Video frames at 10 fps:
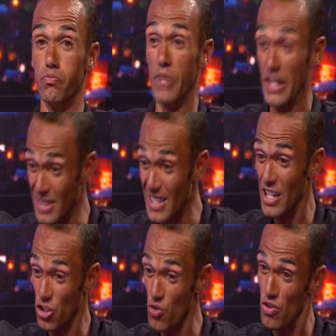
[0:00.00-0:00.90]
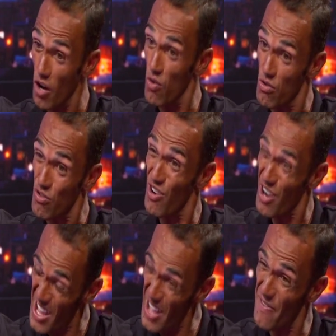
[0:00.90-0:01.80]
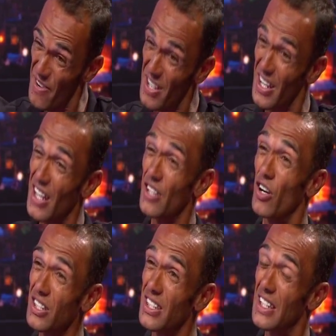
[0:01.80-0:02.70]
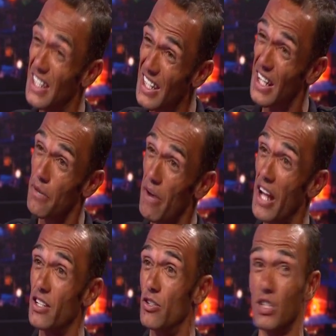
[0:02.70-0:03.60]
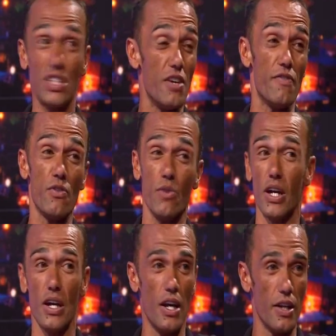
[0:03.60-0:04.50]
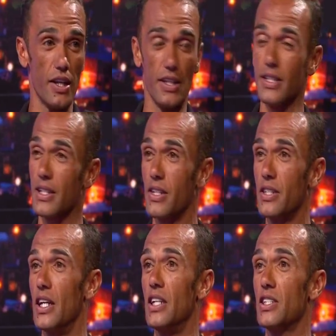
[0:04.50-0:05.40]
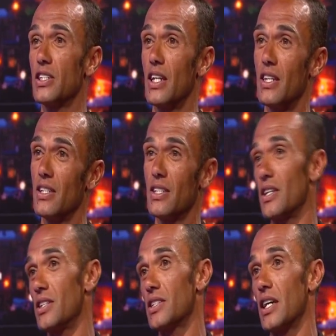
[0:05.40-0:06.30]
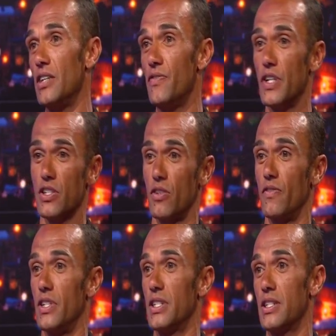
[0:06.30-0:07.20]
They let you know every day, constantly. They remind you. It's everywhere that these are the dangers and these are the side effects of this.